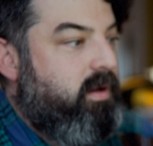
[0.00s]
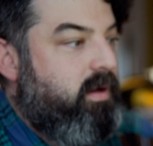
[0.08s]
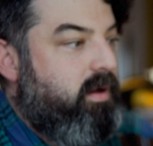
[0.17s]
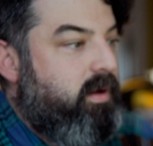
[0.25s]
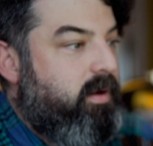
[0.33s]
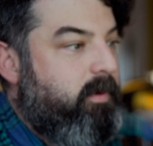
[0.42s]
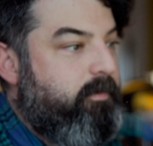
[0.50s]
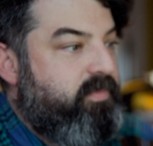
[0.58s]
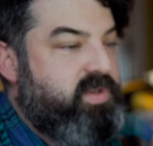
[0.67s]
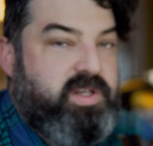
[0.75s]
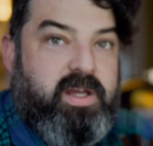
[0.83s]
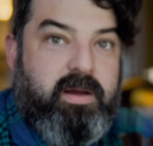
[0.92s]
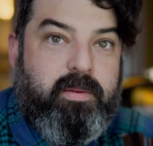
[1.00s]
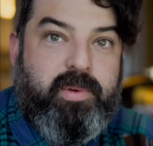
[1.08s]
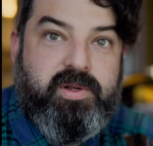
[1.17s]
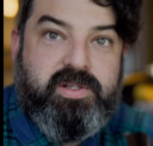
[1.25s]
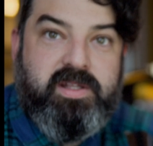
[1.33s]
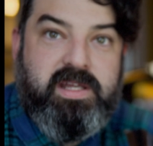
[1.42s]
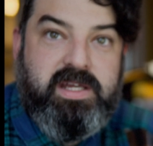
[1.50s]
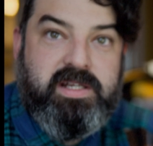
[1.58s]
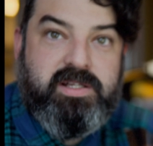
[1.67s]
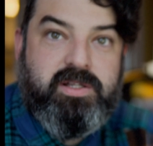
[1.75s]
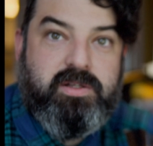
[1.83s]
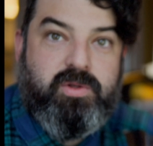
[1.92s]
So yeah, I post
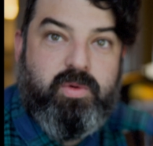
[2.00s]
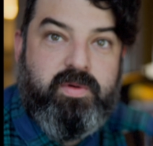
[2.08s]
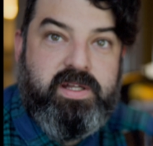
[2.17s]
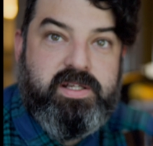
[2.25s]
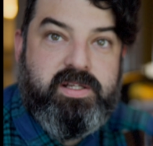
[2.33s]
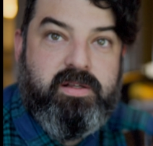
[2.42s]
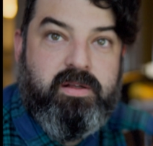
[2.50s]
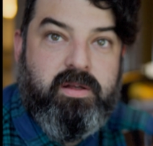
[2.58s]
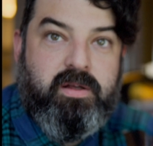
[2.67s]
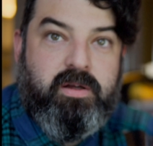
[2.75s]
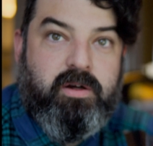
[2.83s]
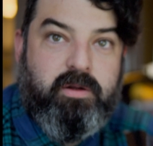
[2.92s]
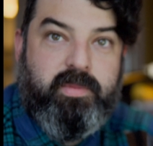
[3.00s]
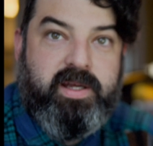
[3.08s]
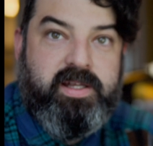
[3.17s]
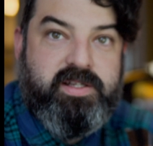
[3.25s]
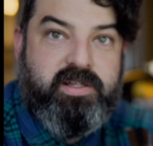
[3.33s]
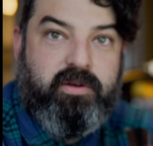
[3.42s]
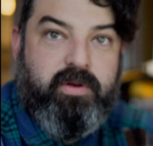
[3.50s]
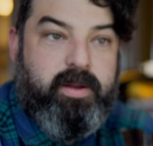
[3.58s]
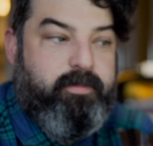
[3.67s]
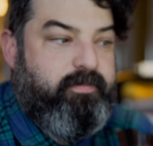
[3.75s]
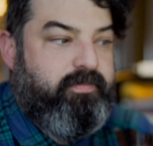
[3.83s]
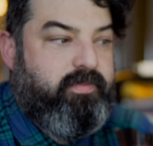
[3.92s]
these stories on my
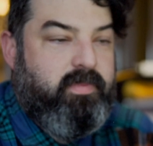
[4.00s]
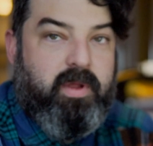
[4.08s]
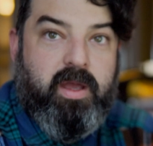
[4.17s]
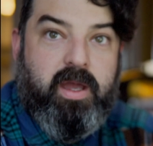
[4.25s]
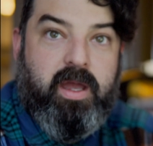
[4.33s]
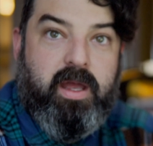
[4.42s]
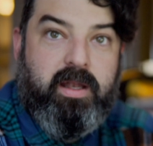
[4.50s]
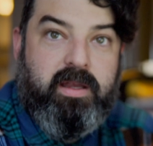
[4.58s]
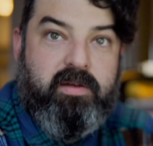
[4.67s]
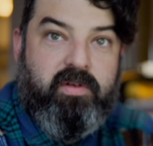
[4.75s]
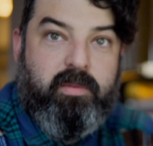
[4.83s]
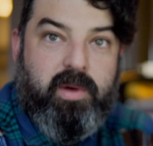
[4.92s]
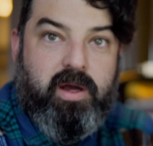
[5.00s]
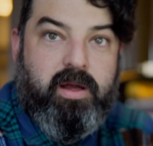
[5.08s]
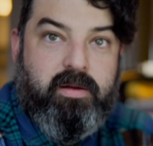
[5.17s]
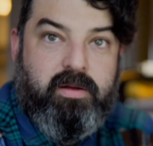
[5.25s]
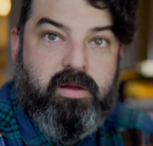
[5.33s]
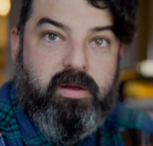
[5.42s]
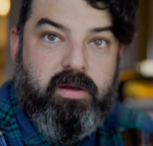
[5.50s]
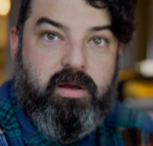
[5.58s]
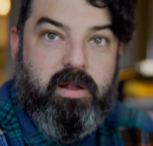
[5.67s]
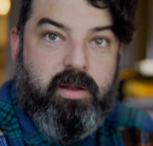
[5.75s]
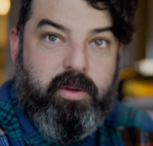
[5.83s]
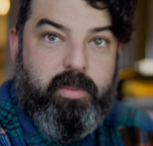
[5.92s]
Instagram and giving a
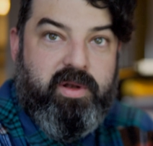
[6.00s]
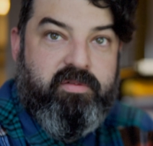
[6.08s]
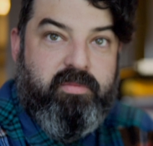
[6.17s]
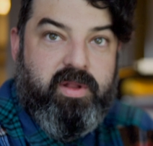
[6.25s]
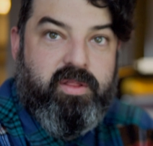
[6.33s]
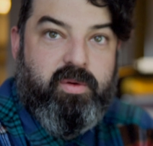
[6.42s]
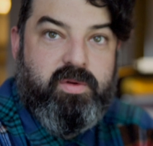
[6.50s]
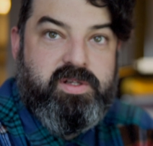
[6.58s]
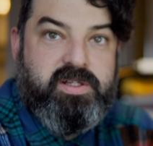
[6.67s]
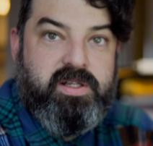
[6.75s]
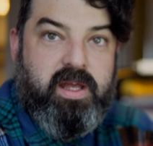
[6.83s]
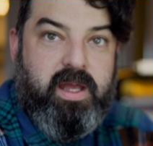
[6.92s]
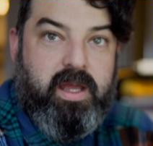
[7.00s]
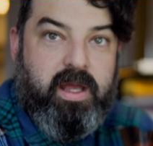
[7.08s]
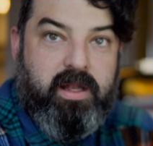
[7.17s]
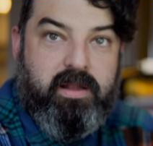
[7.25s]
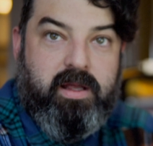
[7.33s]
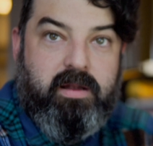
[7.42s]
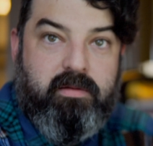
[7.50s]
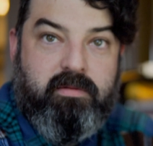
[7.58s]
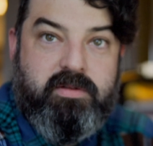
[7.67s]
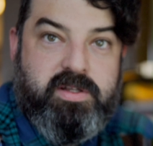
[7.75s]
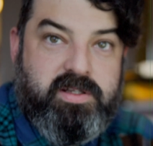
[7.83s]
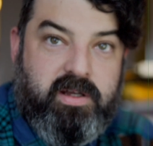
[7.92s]
little bit of my thoughts, and
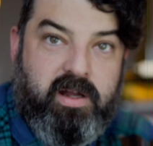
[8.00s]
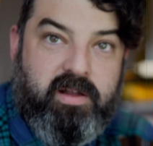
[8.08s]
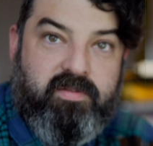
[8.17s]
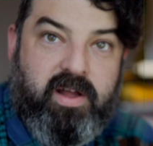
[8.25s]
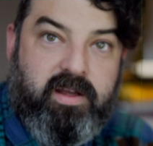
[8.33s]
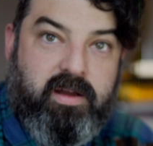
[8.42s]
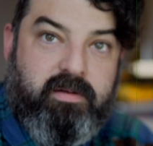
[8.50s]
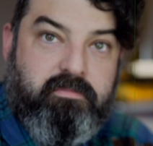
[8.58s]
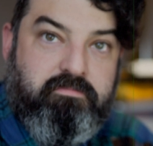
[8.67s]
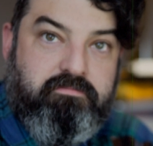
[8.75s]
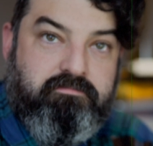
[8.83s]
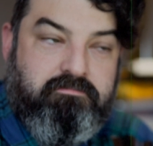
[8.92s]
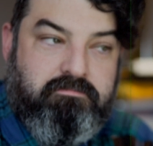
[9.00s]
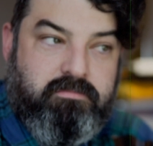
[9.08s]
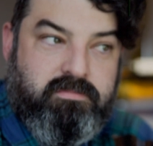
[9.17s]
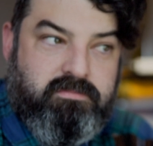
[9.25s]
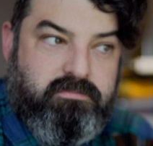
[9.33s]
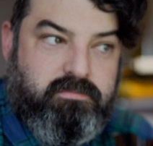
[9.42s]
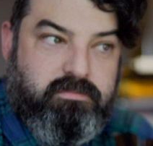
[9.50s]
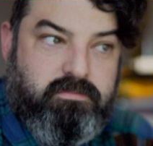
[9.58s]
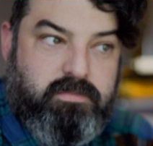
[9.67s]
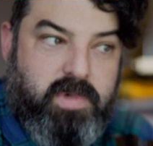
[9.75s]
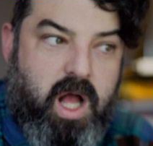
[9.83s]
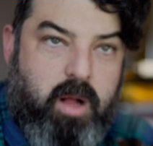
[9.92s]
then just kind of like a
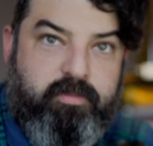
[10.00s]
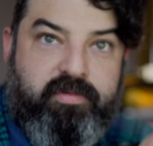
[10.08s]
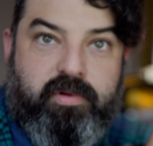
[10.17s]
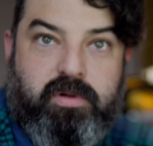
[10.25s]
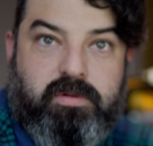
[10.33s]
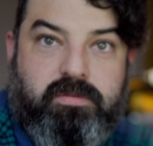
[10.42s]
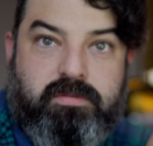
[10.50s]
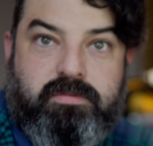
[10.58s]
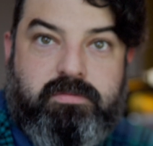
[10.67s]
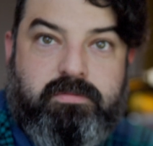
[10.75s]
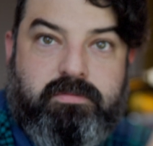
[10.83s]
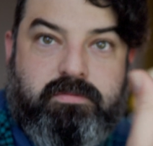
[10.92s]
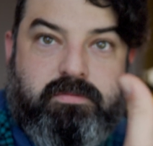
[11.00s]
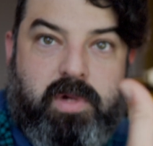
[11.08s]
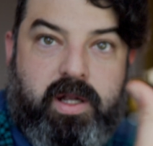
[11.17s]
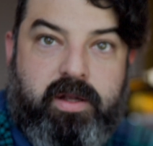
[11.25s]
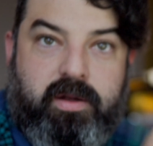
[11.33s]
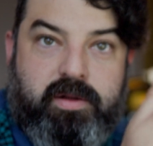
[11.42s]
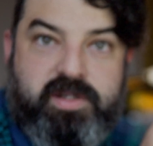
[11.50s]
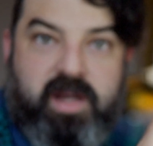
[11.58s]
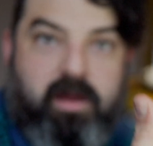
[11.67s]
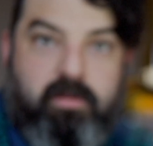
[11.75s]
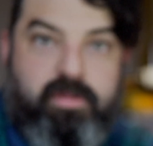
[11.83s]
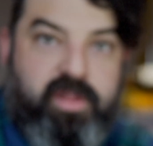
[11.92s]
helpful, I don't know,
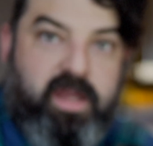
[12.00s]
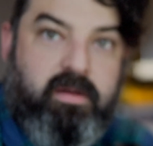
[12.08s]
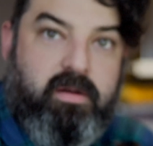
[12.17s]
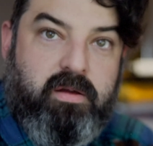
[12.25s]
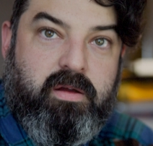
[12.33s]
scale thing.